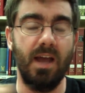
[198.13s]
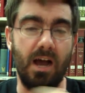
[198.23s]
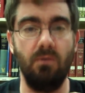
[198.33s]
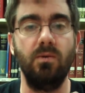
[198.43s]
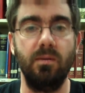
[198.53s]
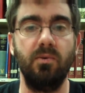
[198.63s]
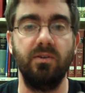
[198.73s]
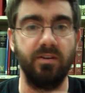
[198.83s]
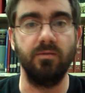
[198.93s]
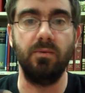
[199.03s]
how would a
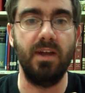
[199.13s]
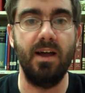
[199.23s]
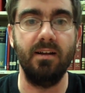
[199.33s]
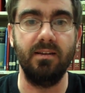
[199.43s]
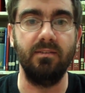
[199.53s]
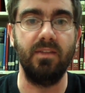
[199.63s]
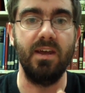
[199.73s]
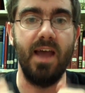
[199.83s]
person react if they